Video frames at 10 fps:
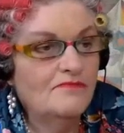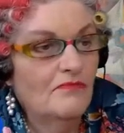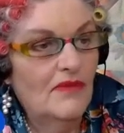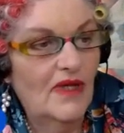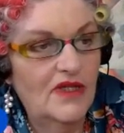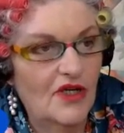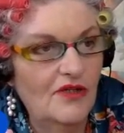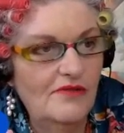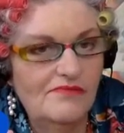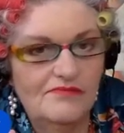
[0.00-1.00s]
Don't
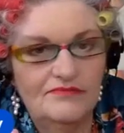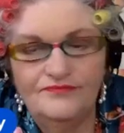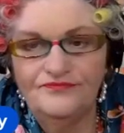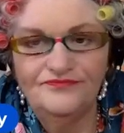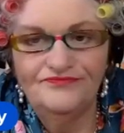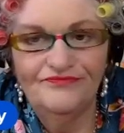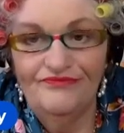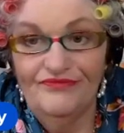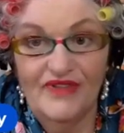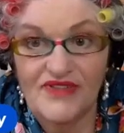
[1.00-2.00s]
take a
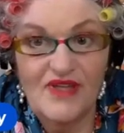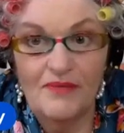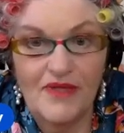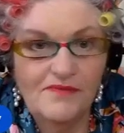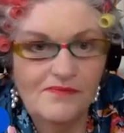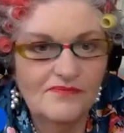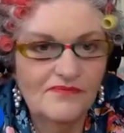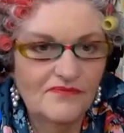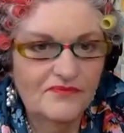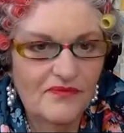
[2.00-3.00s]
screenshot of me and
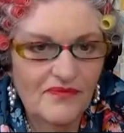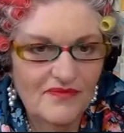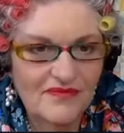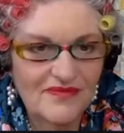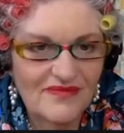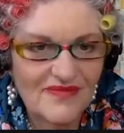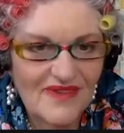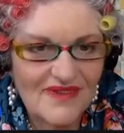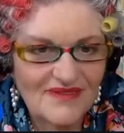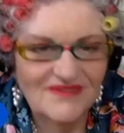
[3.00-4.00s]
tag me in it. That doesn't count.